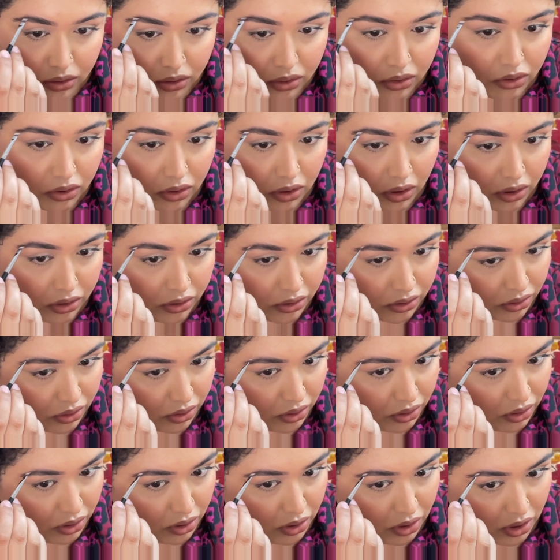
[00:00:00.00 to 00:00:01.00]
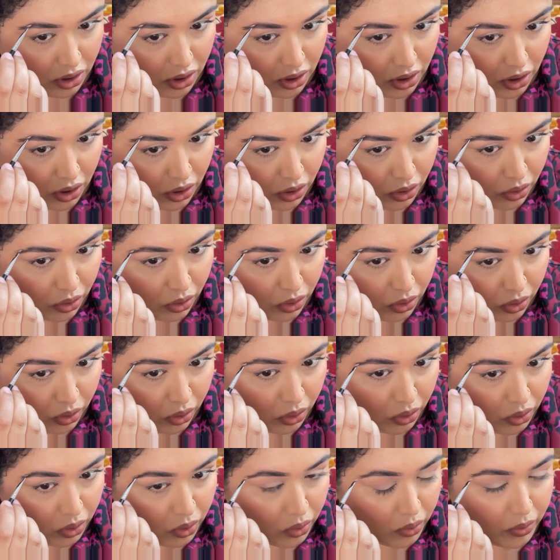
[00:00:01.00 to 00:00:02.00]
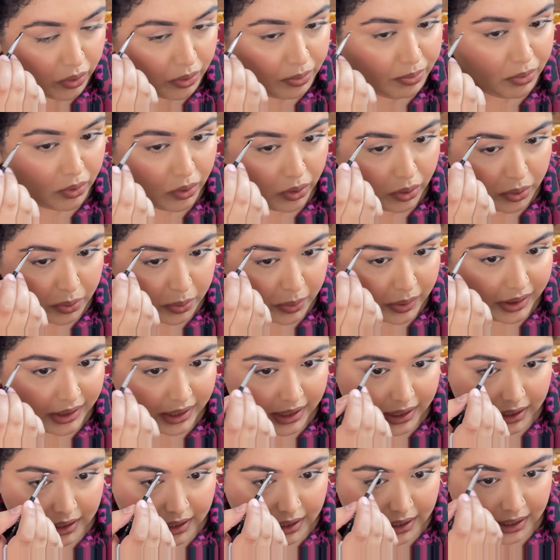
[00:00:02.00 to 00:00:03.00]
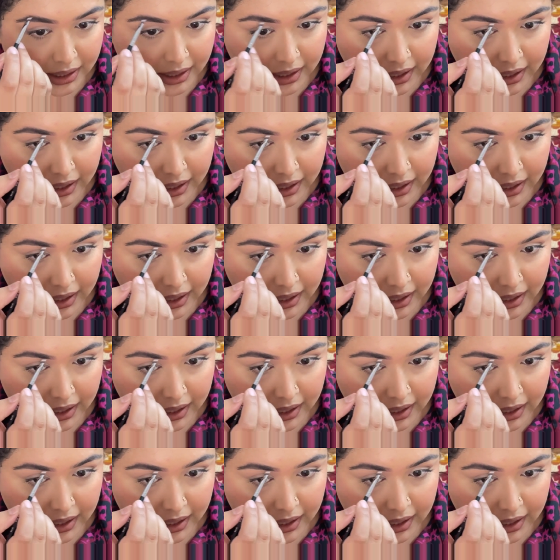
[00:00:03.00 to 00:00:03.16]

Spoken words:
Do not go overboard with it.